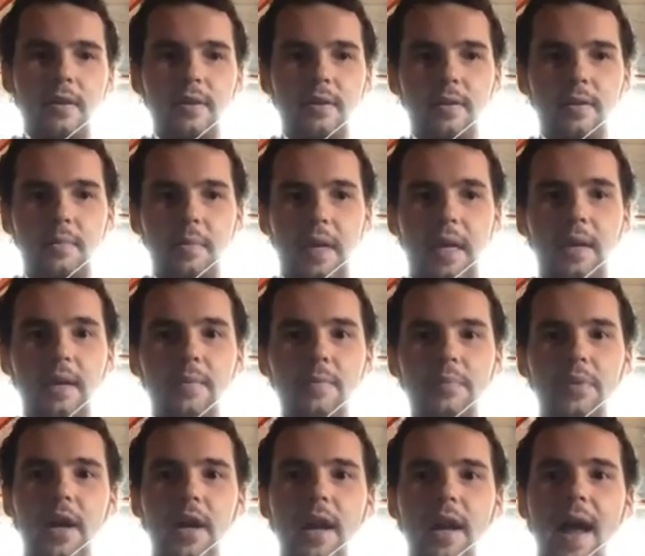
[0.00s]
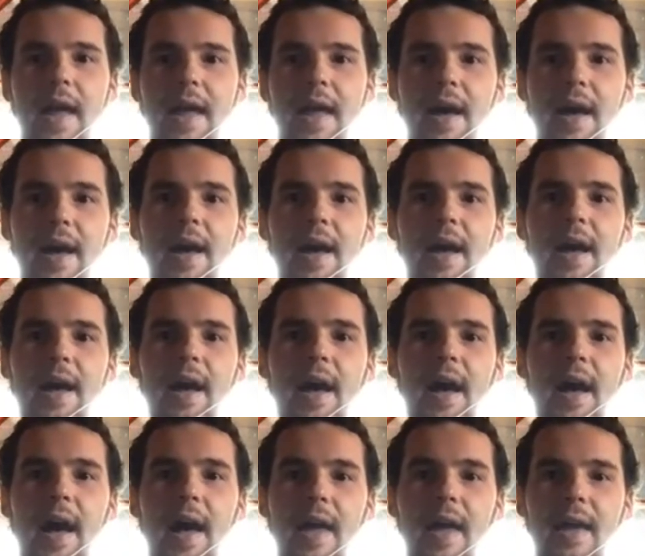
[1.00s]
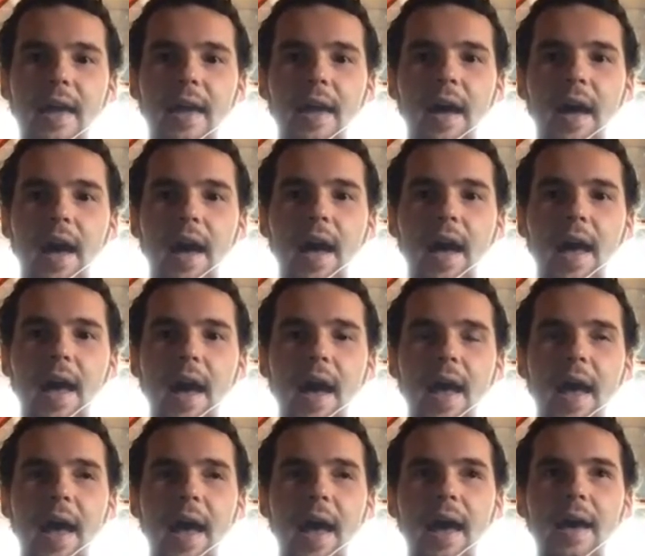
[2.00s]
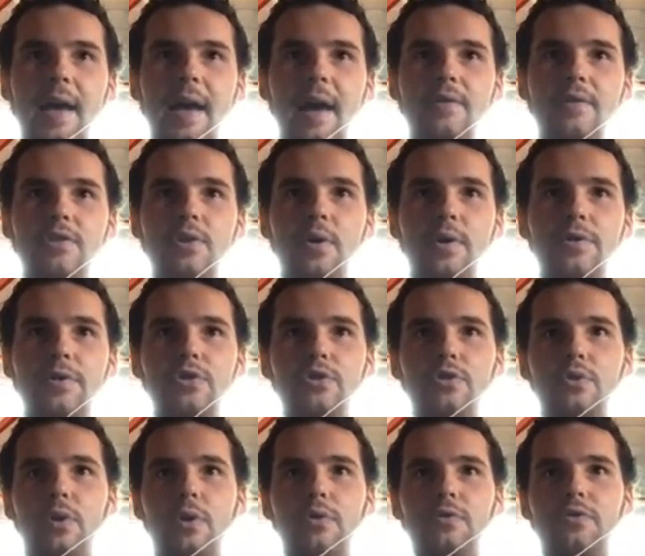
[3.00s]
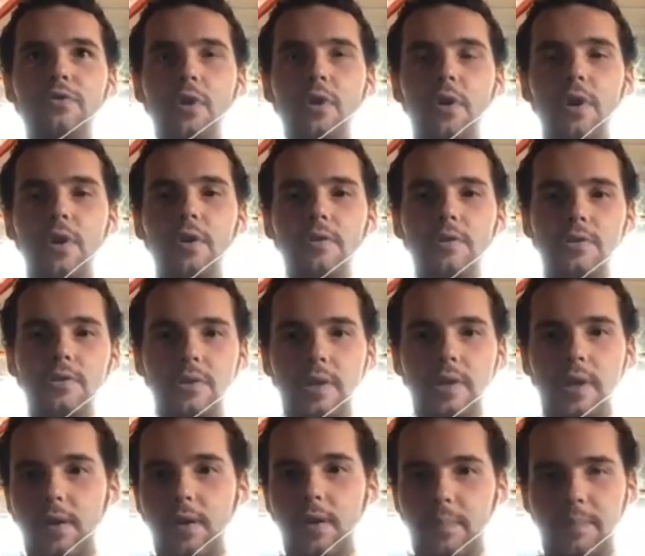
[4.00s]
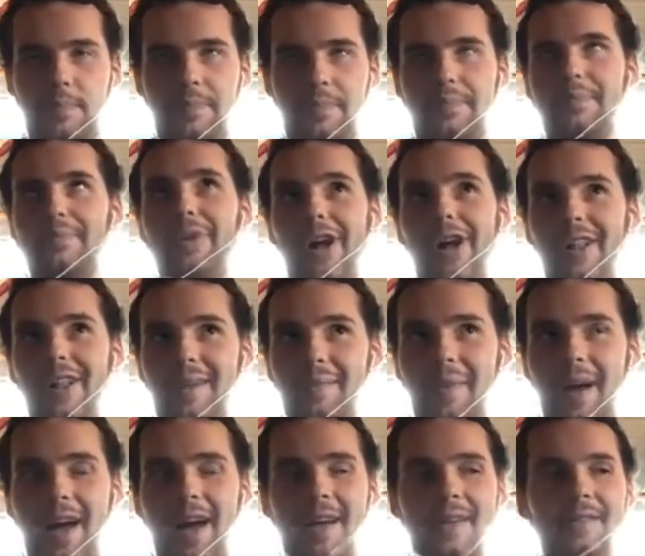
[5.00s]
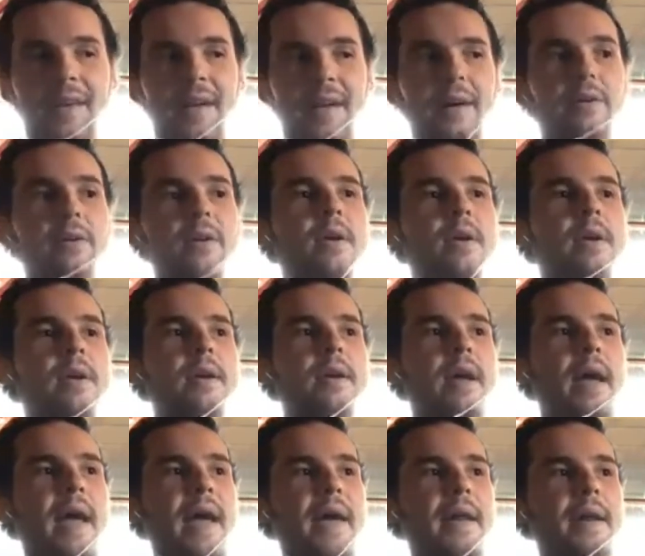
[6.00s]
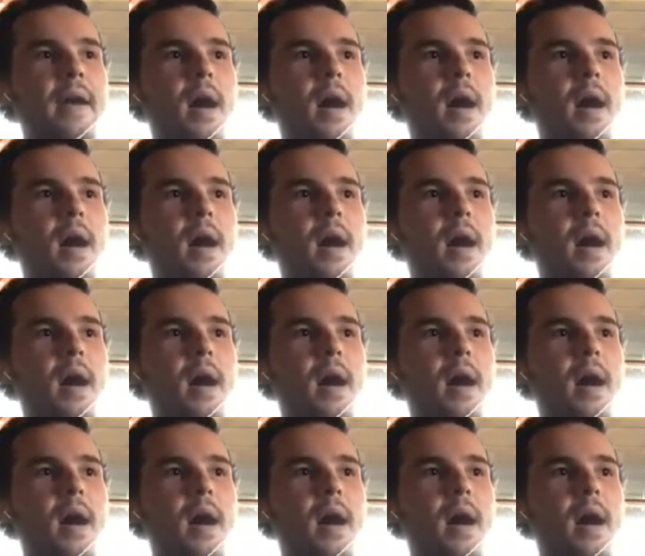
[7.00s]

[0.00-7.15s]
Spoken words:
me. But I was going through old photos, bawling my eyes out. And